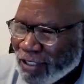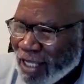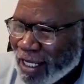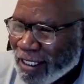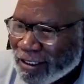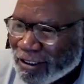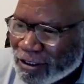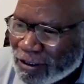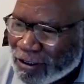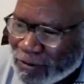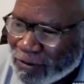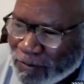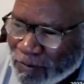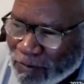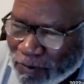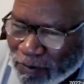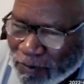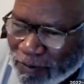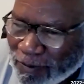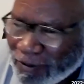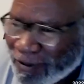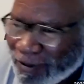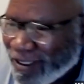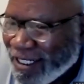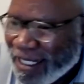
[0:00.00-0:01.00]
So I just
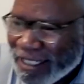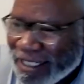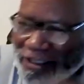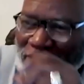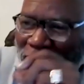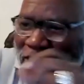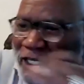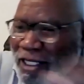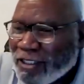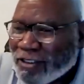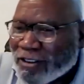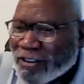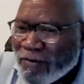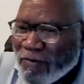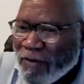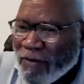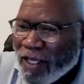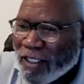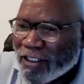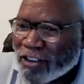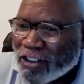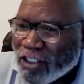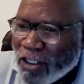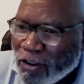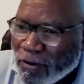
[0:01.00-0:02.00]
let you hear some
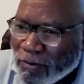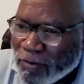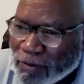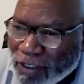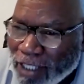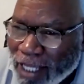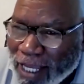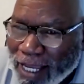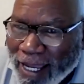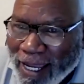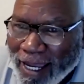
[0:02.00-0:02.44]
excerpts.